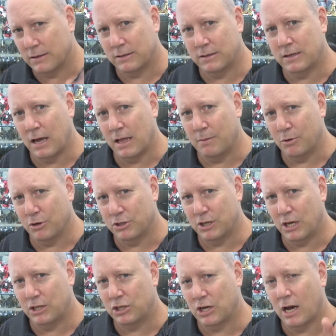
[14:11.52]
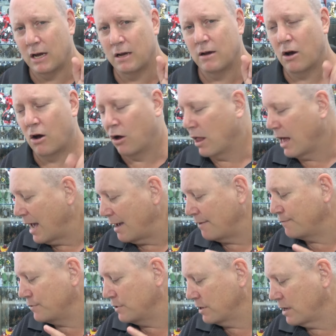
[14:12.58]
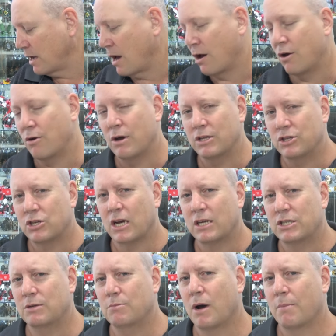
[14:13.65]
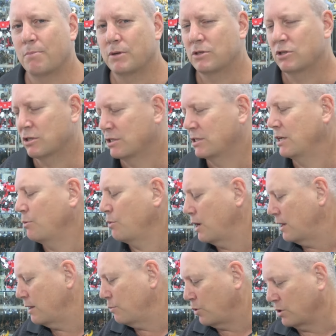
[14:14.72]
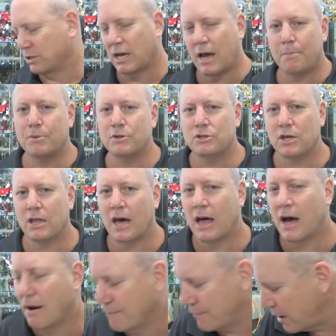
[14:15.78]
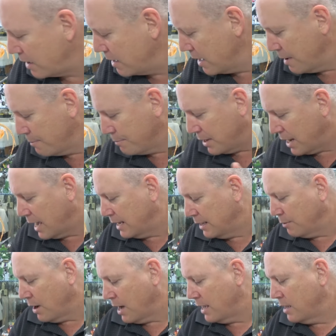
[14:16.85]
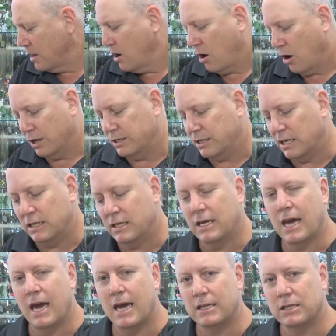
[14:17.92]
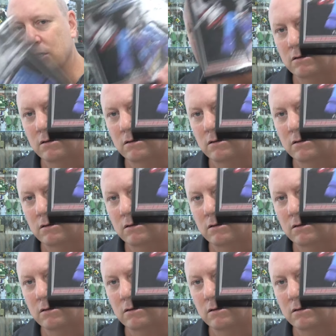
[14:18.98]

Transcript: Tell him I sent you. I'll have to go and chase him up and just see what's happened to that Huffer. But anyway, I did get